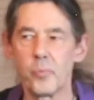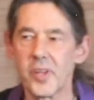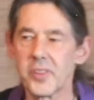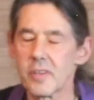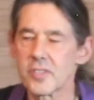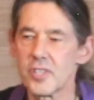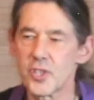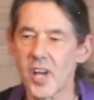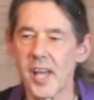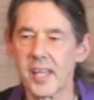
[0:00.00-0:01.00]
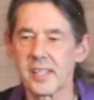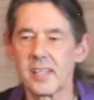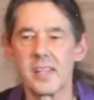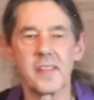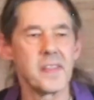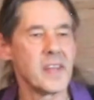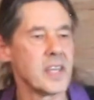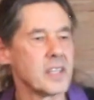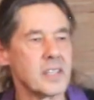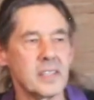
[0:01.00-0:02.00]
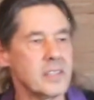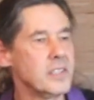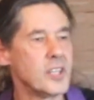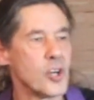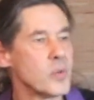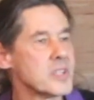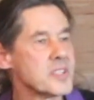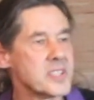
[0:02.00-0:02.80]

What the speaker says: But there's a giant thing, you know, that's